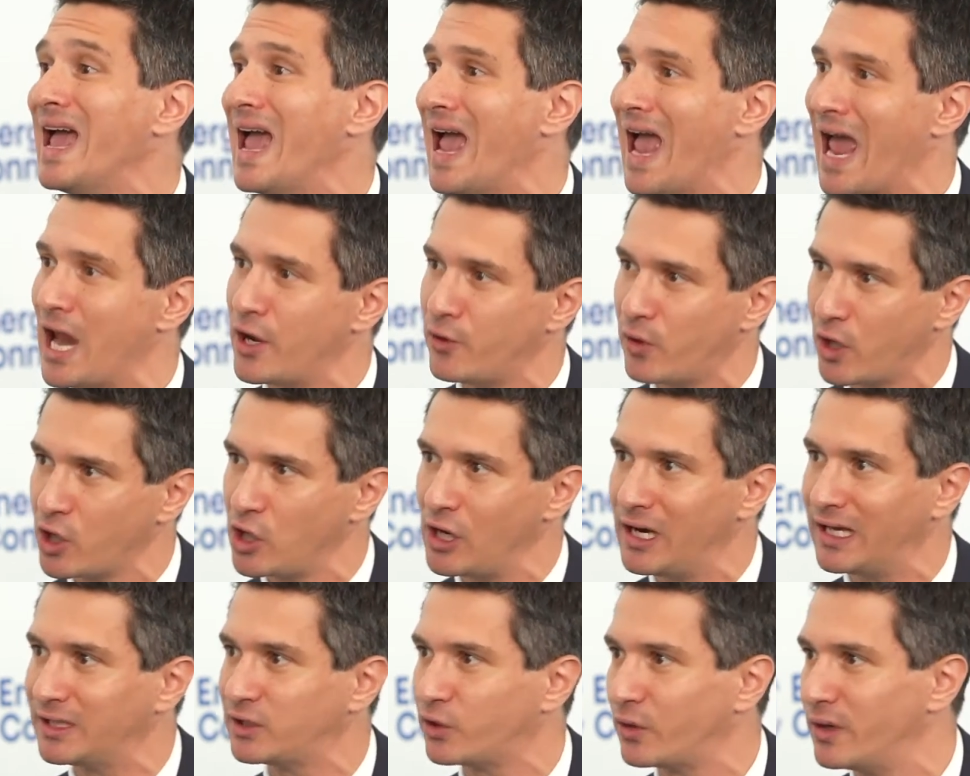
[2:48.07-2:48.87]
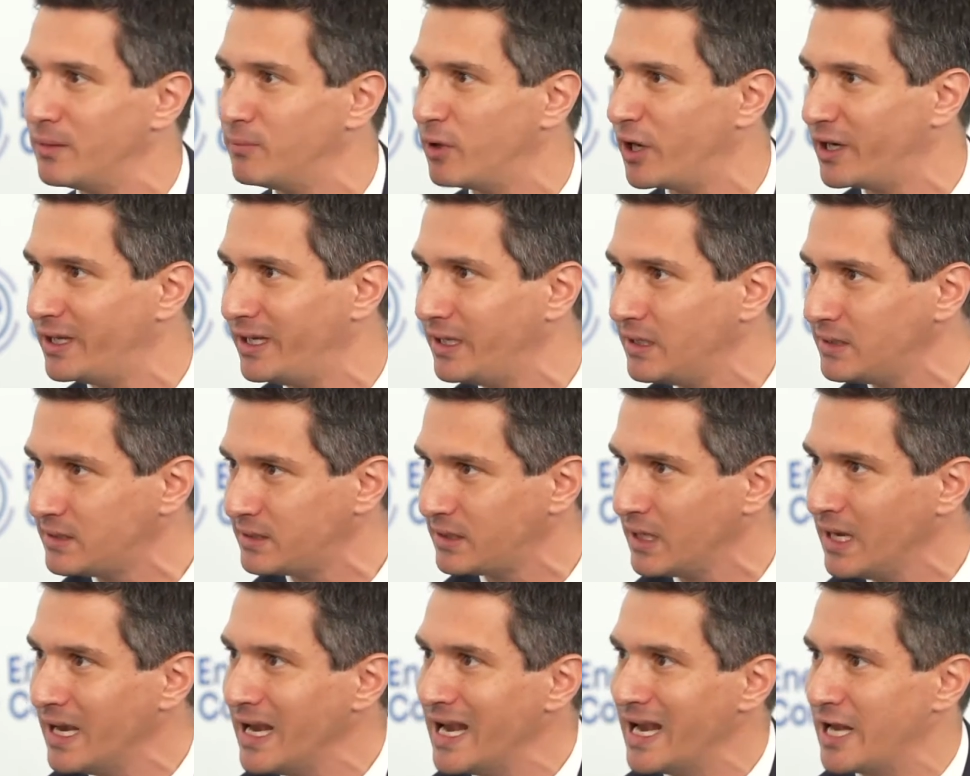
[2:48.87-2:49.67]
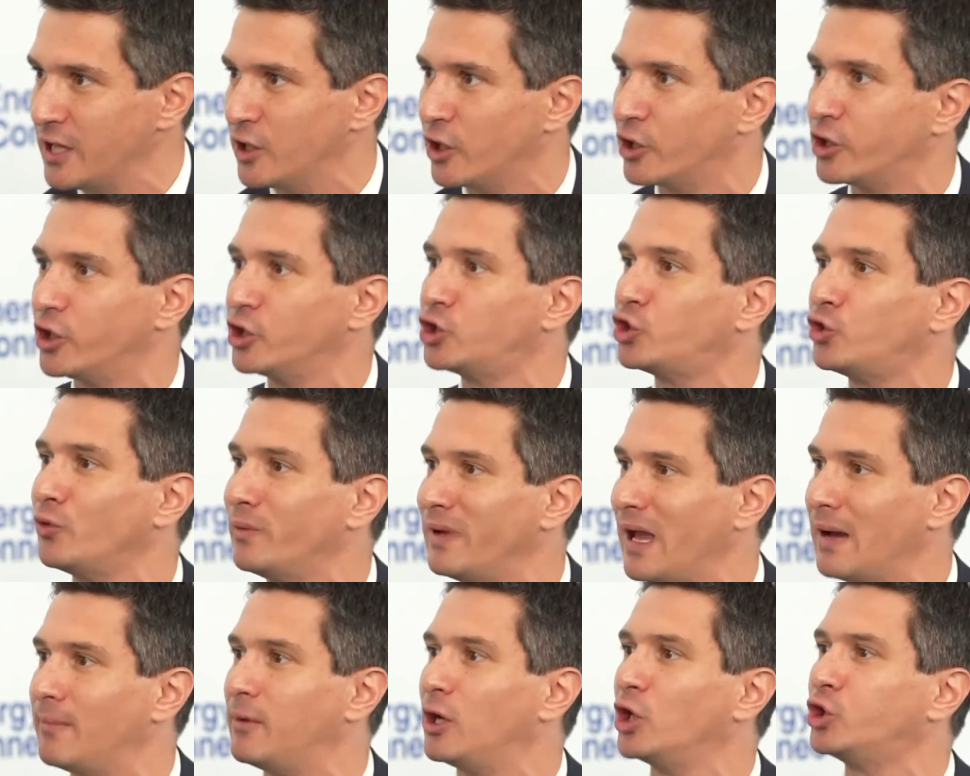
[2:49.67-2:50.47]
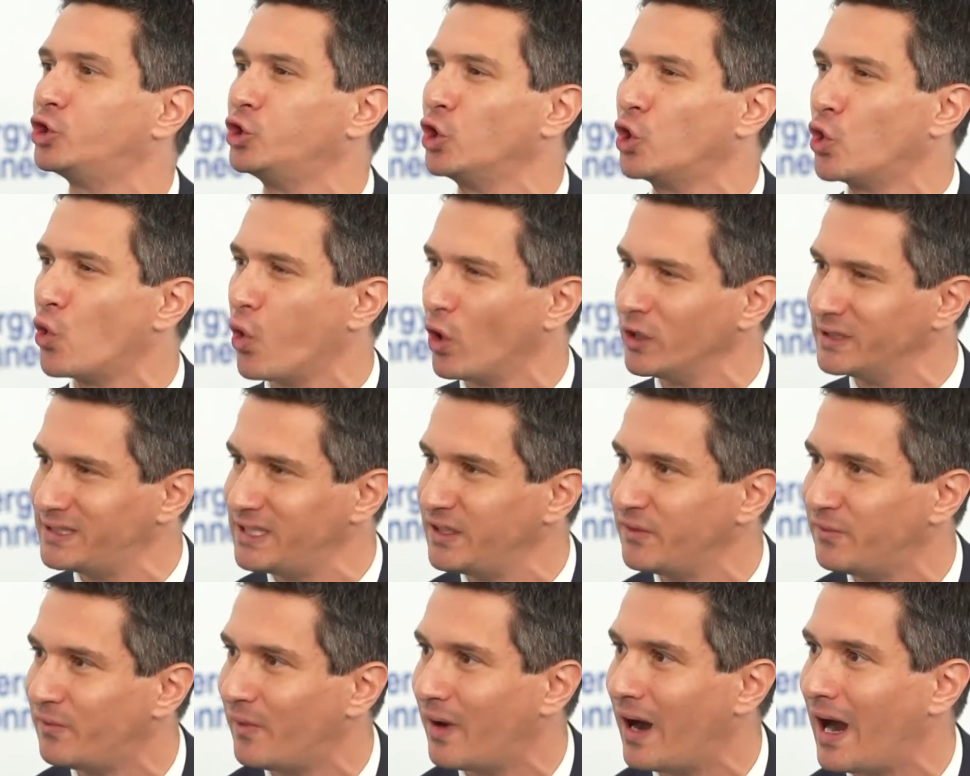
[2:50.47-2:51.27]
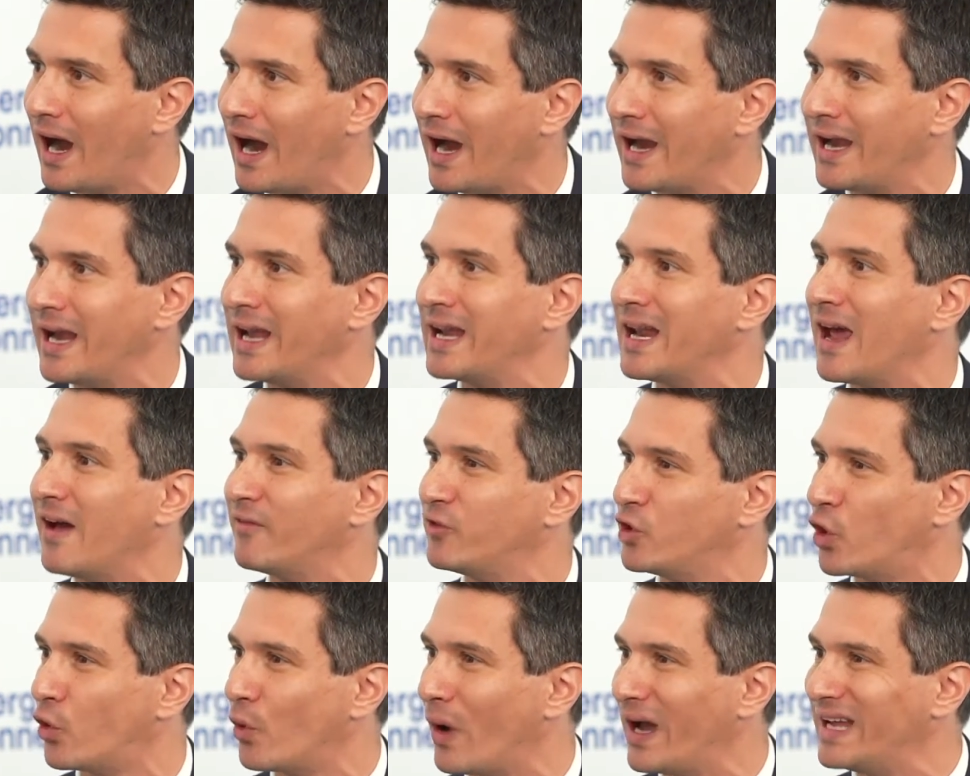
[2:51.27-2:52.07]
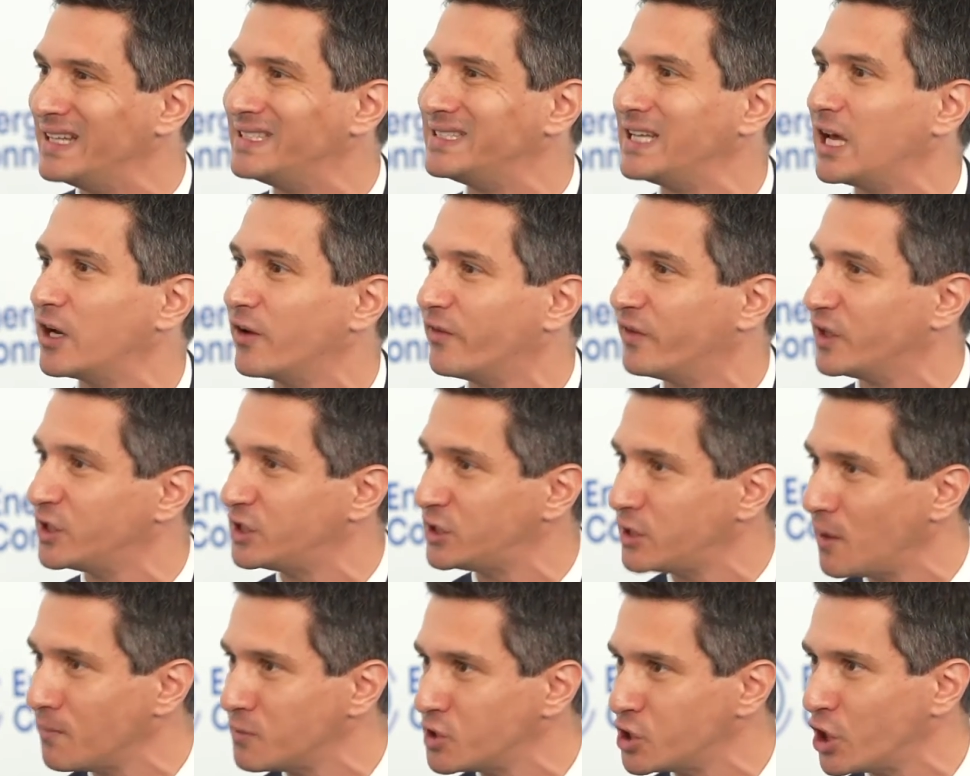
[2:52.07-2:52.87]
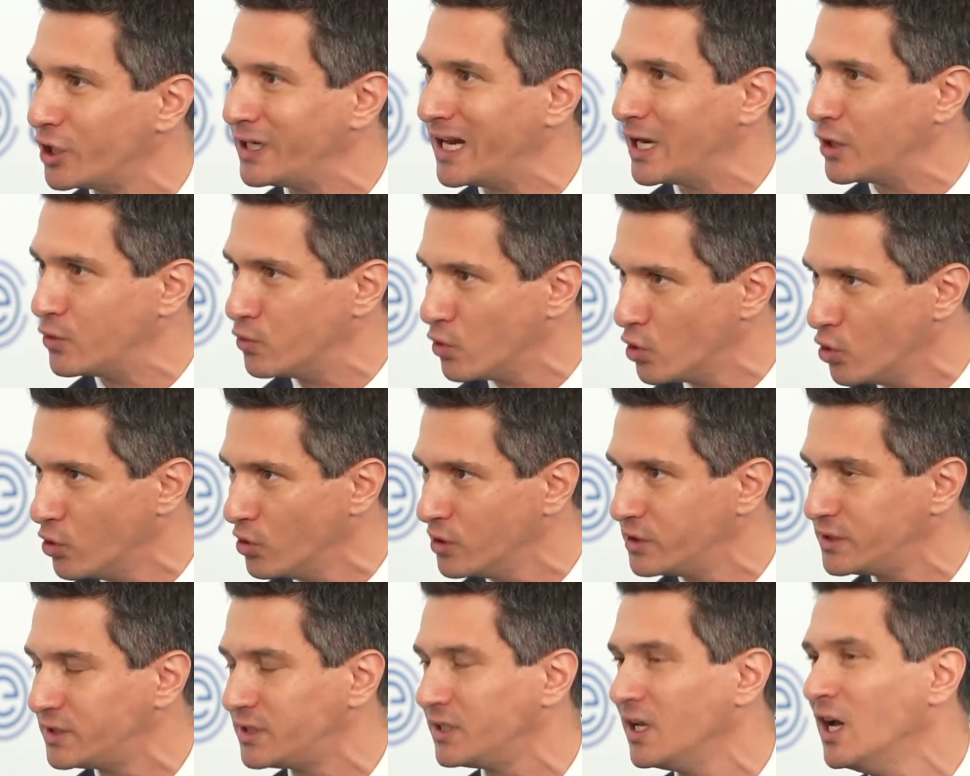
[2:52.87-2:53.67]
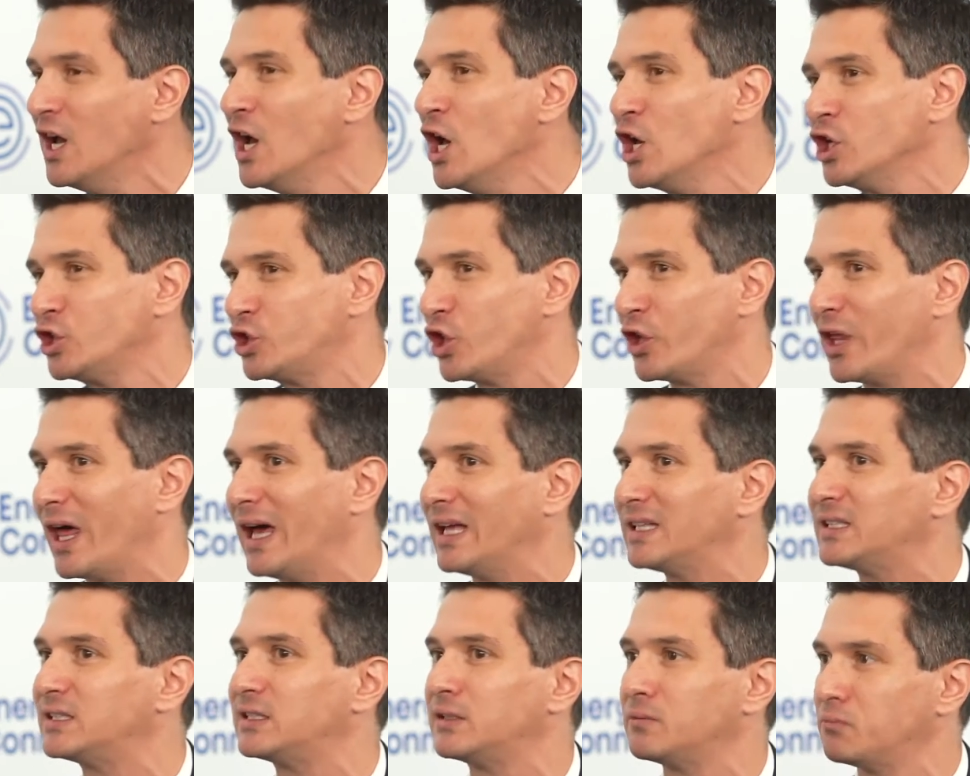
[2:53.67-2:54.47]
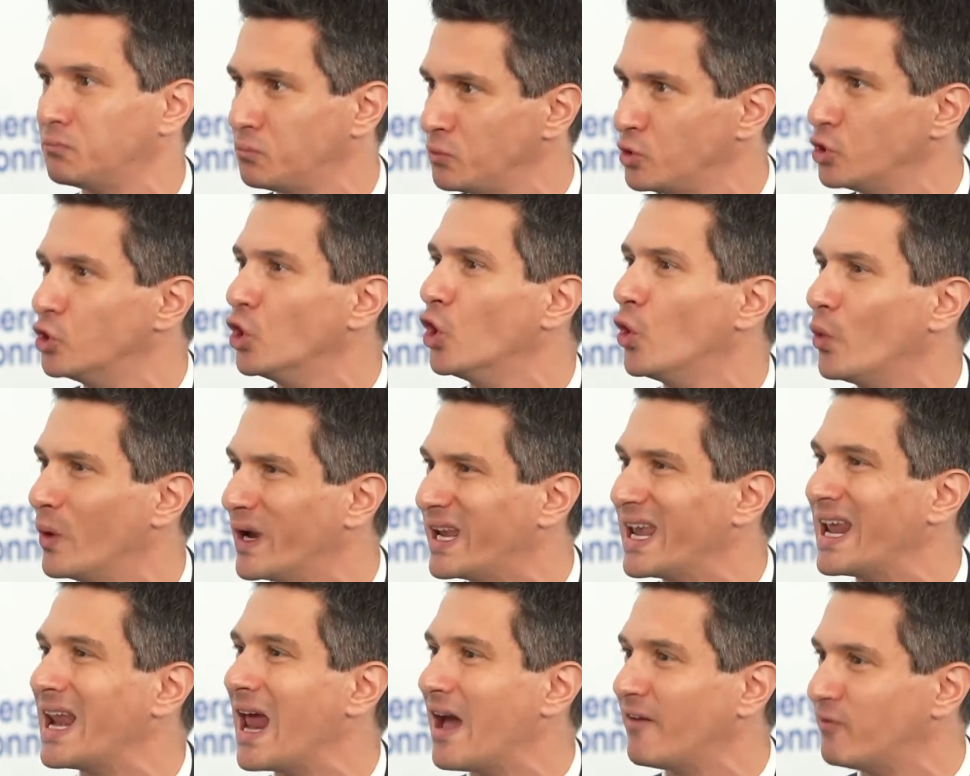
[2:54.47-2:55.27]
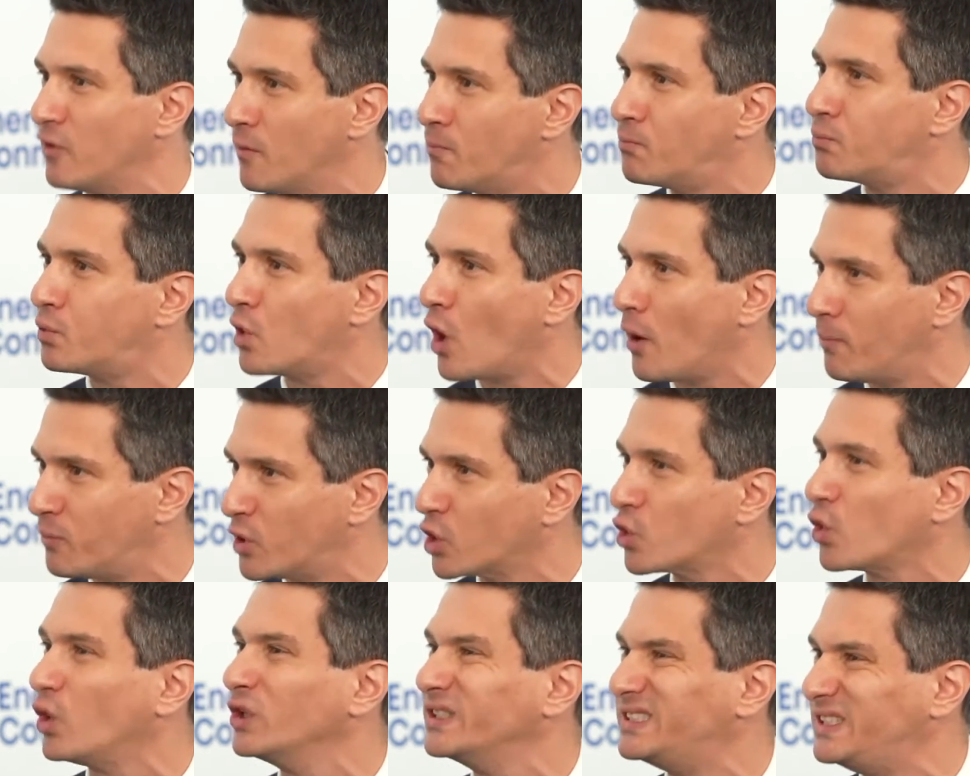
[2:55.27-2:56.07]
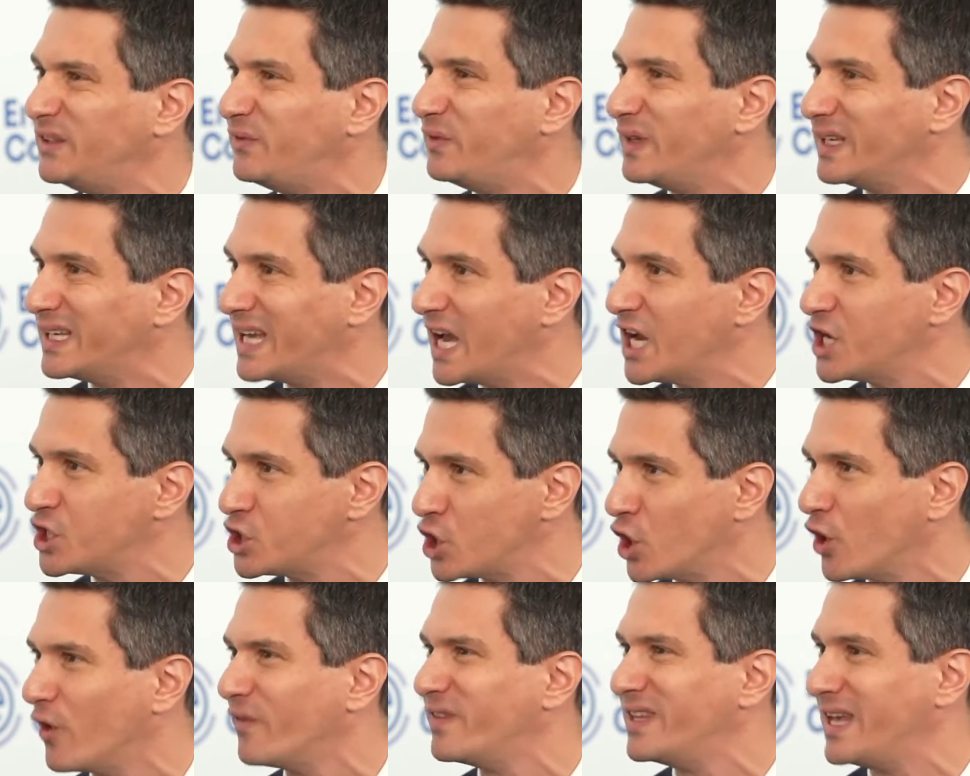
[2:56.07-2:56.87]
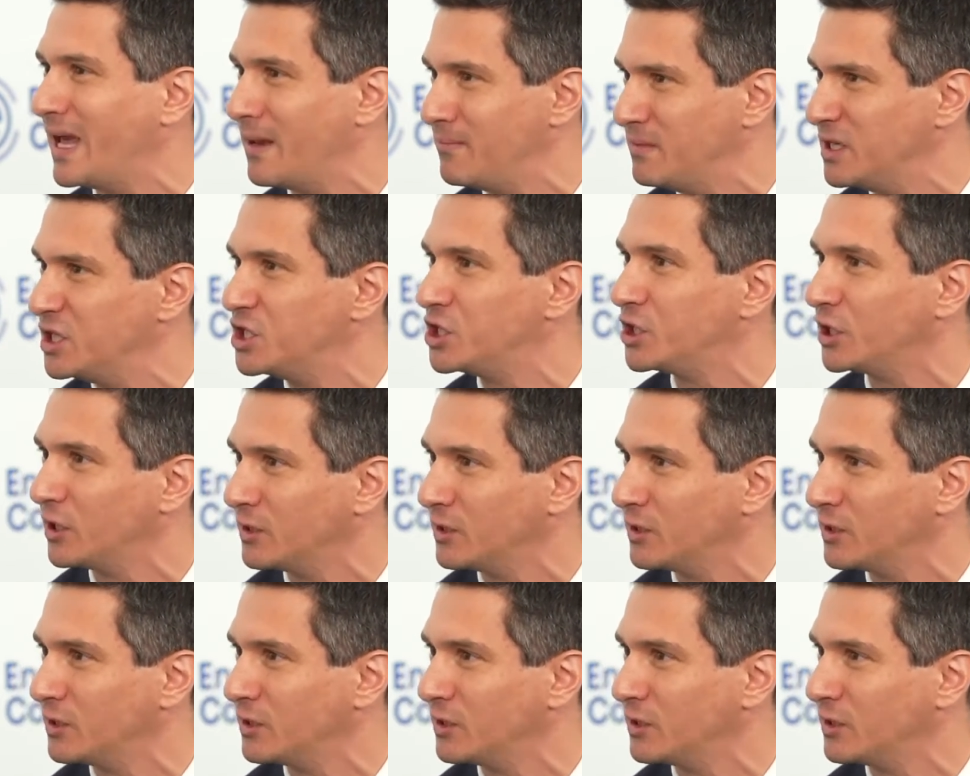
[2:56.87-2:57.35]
and regulatory bodies in order to be able to quantify and have the right set of assumptions and rules so that we can have a proper quantification of the emissions.